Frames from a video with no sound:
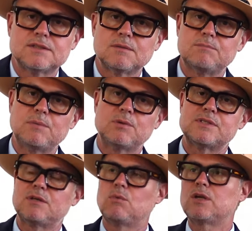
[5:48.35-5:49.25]
Some people
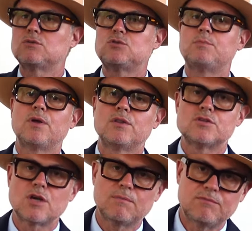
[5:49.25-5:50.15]
say, why don't you burn the
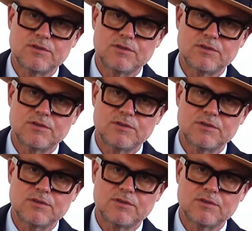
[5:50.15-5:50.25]
shop?